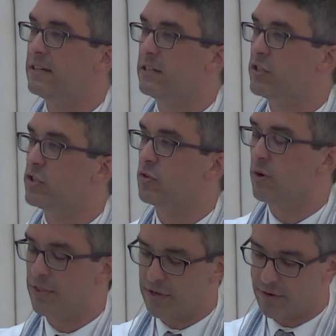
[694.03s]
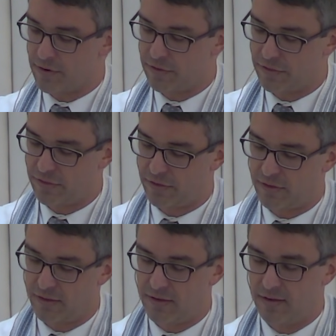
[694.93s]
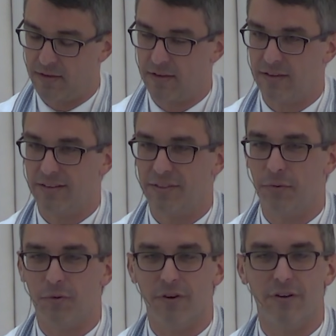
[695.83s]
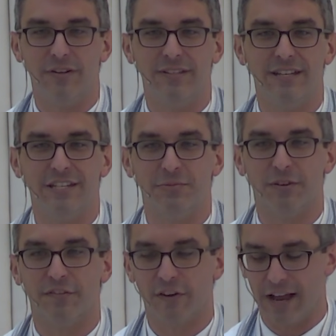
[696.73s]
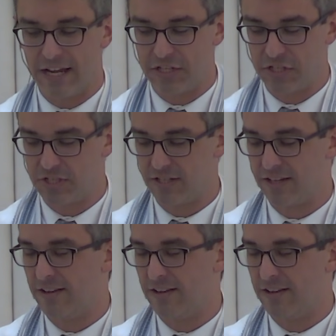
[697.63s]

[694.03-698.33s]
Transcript: destroy the earth. The world is refreshed,